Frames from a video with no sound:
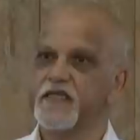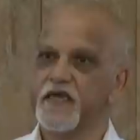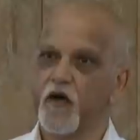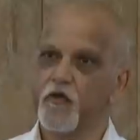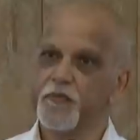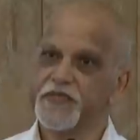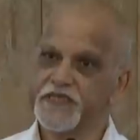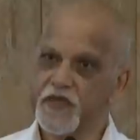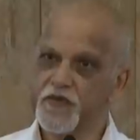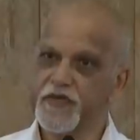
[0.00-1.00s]
the whole
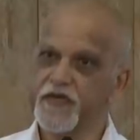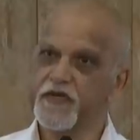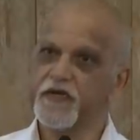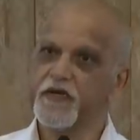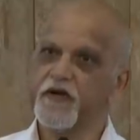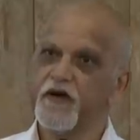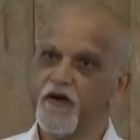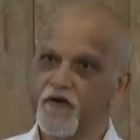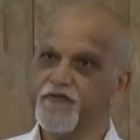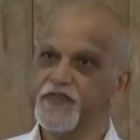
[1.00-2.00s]
persona
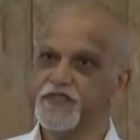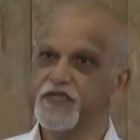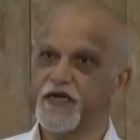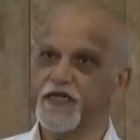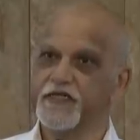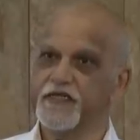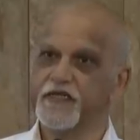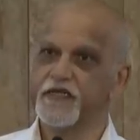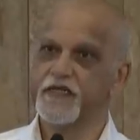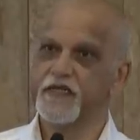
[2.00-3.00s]
of the child.
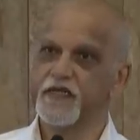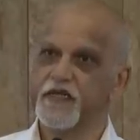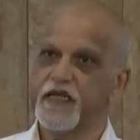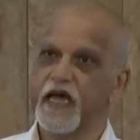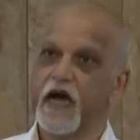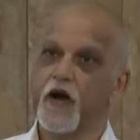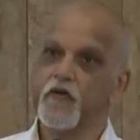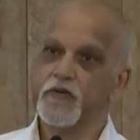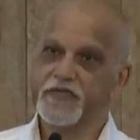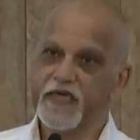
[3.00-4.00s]
How
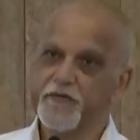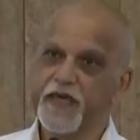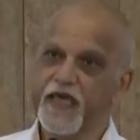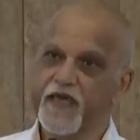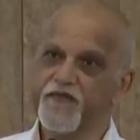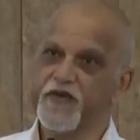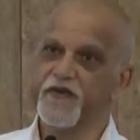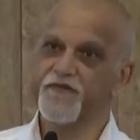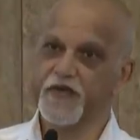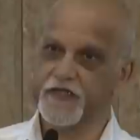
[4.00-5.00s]
would that behavior
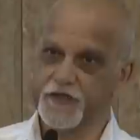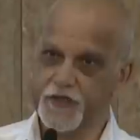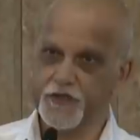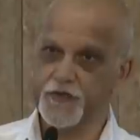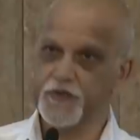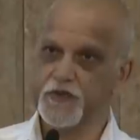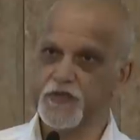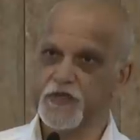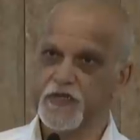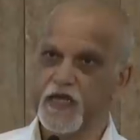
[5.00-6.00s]
affect you?
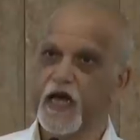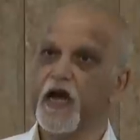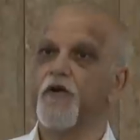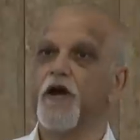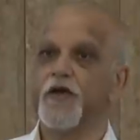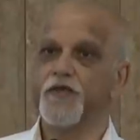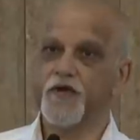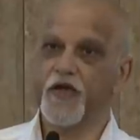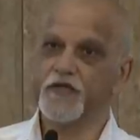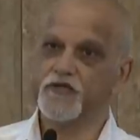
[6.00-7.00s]
How are
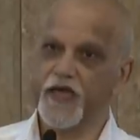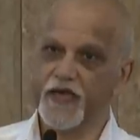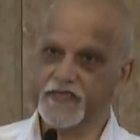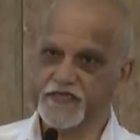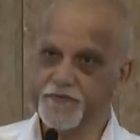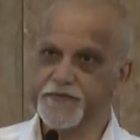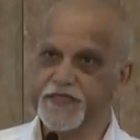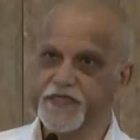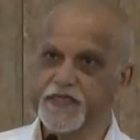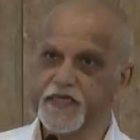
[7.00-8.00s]
you going to accept
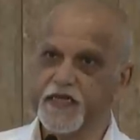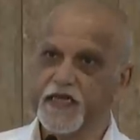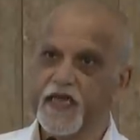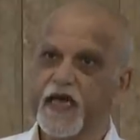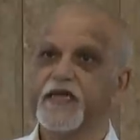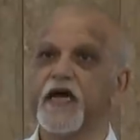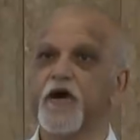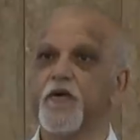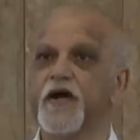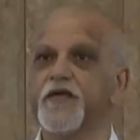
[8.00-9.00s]
it? And
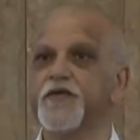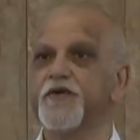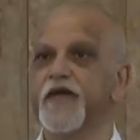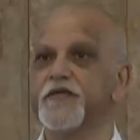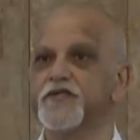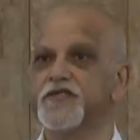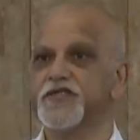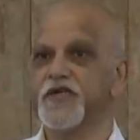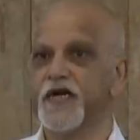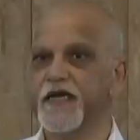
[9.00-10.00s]
how are you going to
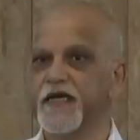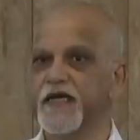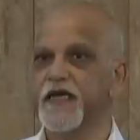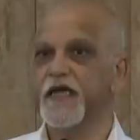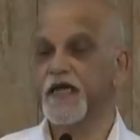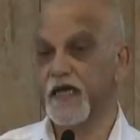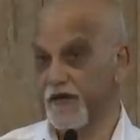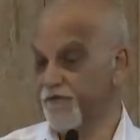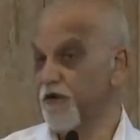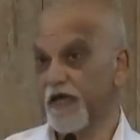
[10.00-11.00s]
try
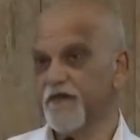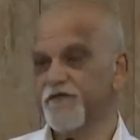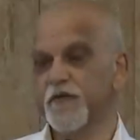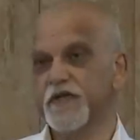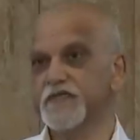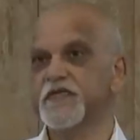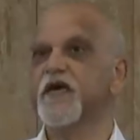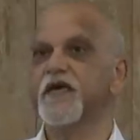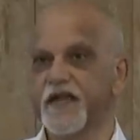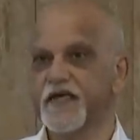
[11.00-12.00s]
and, for lack of words,
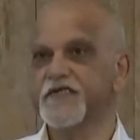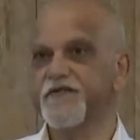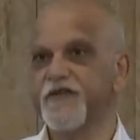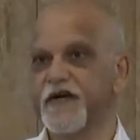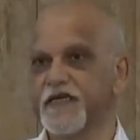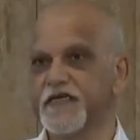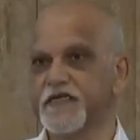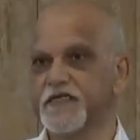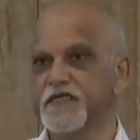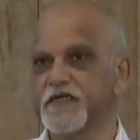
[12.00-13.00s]
rectify
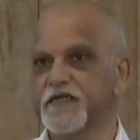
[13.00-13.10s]
it?